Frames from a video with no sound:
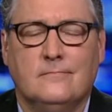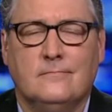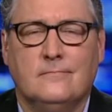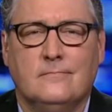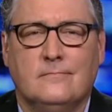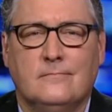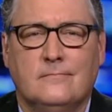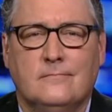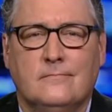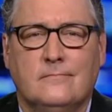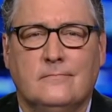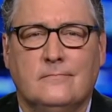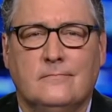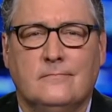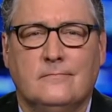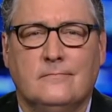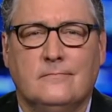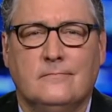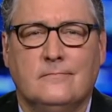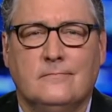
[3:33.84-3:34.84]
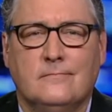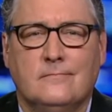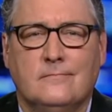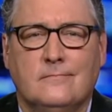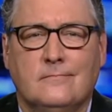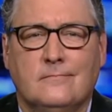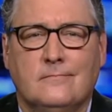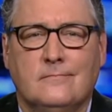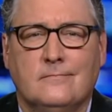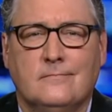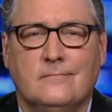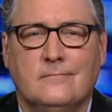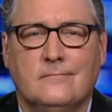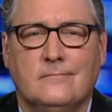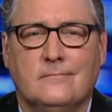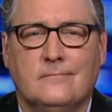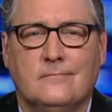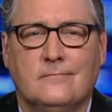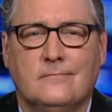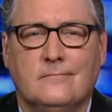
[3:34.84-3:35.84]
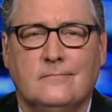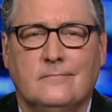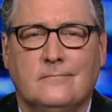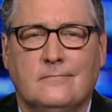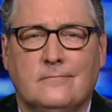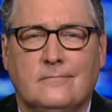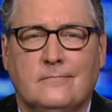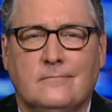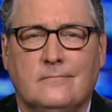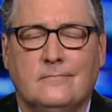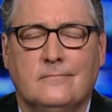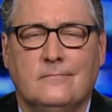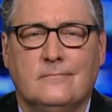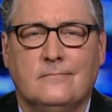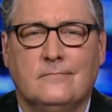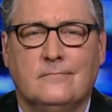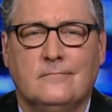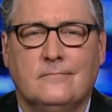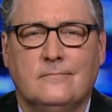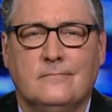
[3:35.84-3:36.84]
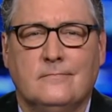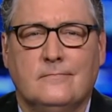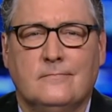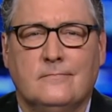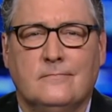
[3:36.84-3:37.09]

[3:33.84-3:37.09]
(not speaking)